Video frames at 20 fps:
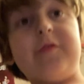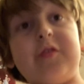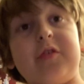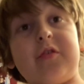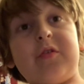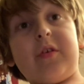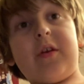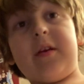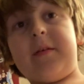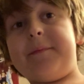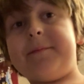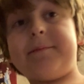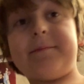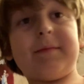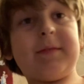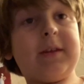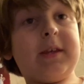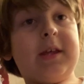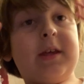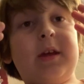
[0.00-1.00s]
just
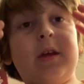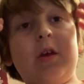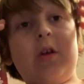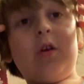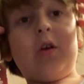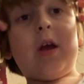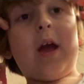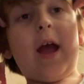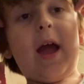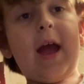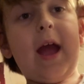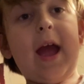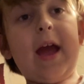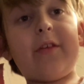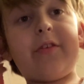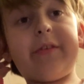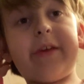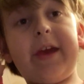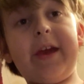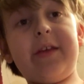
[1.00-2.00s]

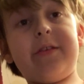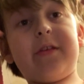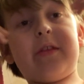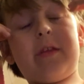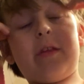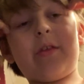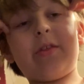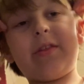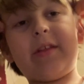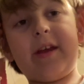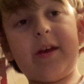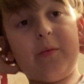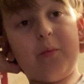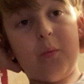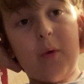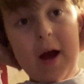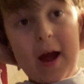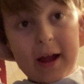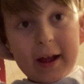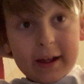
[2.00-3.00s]
asked Kason to say
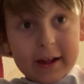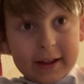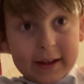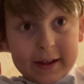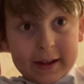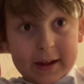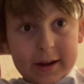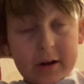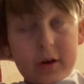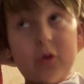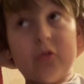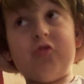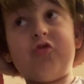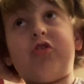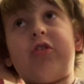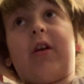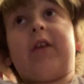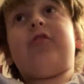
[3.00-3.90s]
why, and I